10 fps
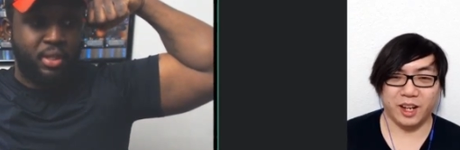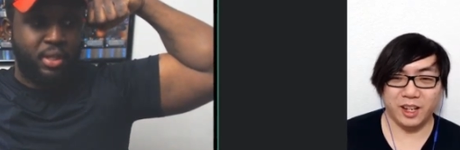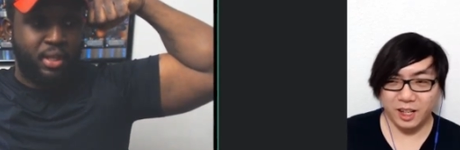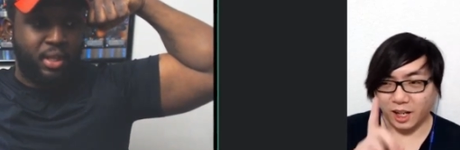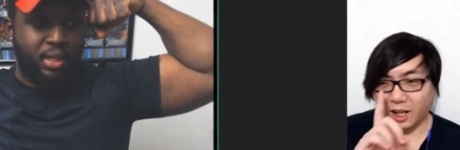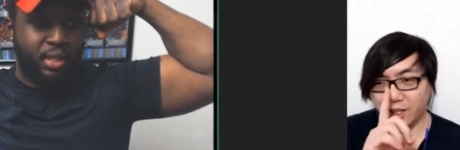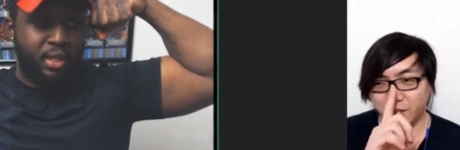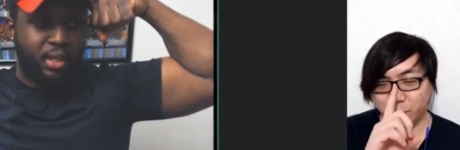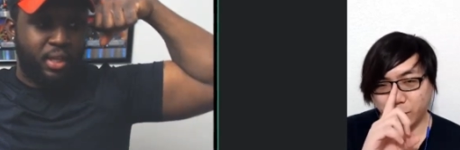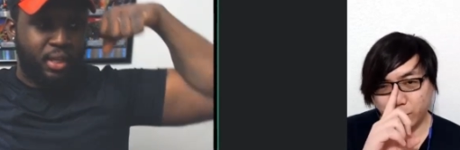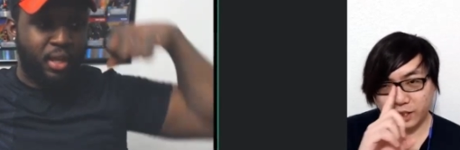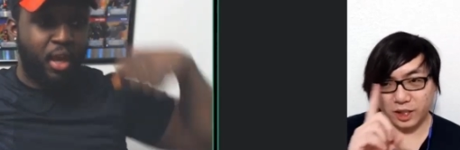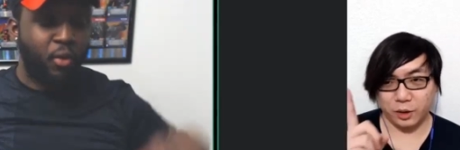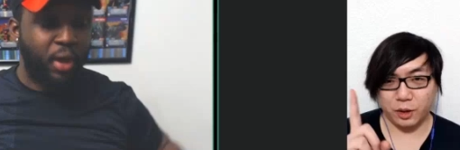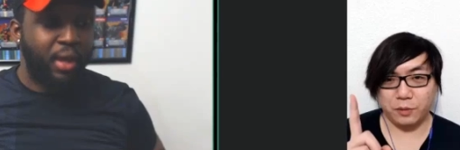Speaker 1: Uh, just real quick though, if okay.
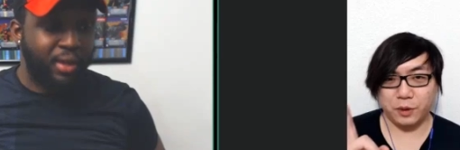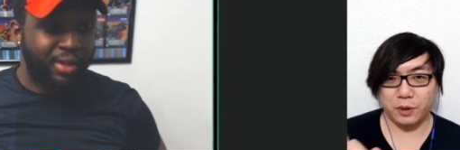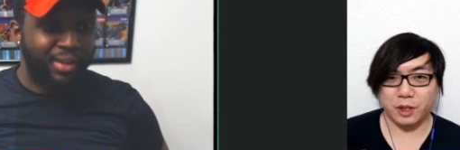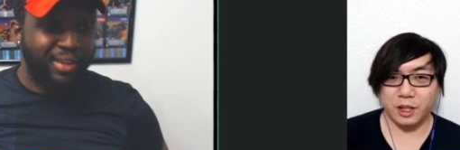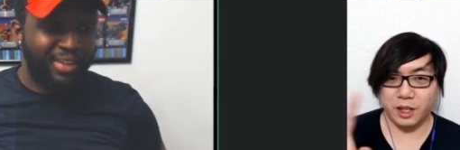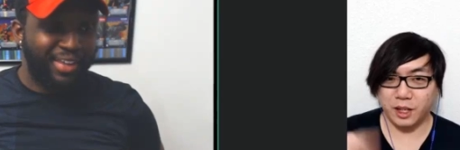you if you